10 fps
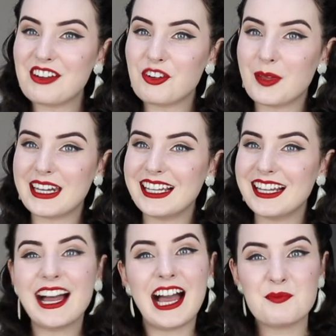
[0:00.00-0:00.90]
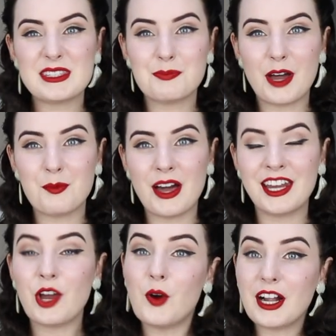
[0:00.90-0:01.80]
everybody, I'm
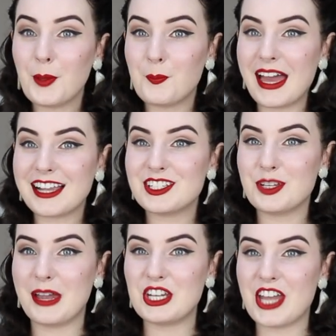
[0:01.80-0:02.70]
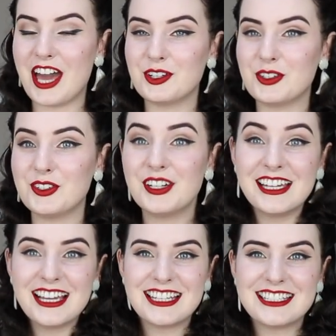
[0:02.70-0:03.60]
MonMon. Welcome back to my channel.
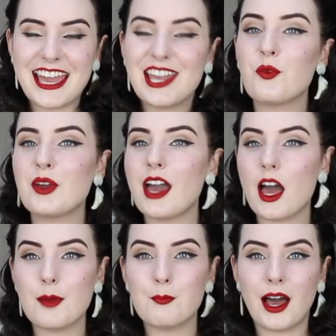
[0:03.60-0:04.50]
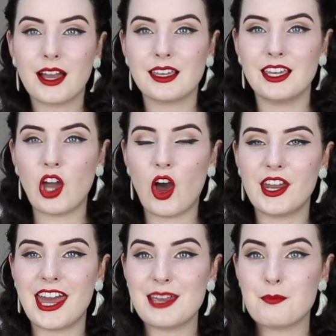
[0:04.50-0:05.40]
Today we are embarking
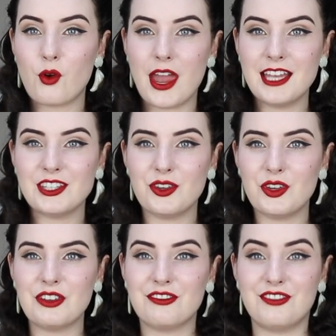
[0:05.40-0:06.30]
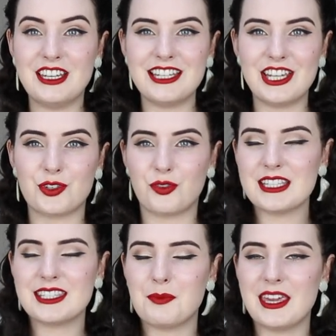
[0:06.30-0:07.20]
on a brand new vintage
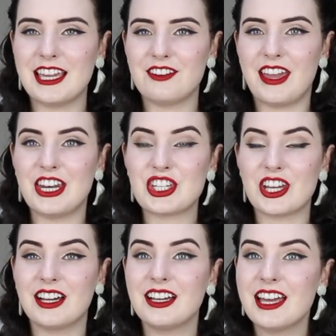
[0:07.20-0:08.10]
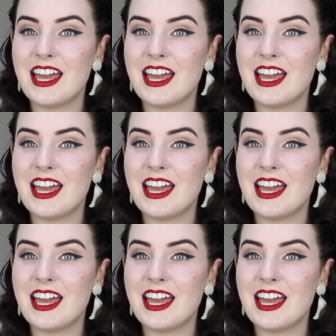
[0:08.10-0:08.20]
recipe adventure,